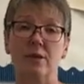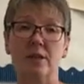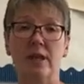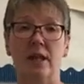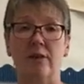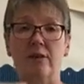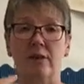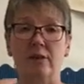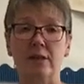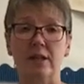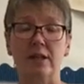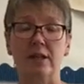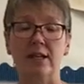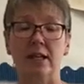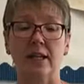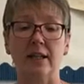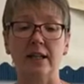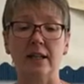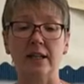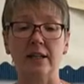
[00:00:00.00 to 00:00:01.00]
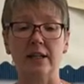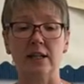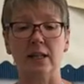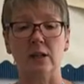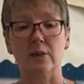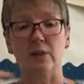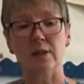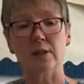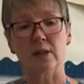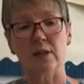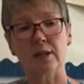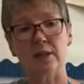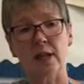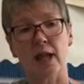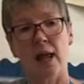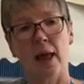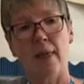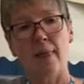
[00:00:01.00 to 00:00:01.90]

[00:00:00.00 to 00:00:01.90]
they're understanding sequences,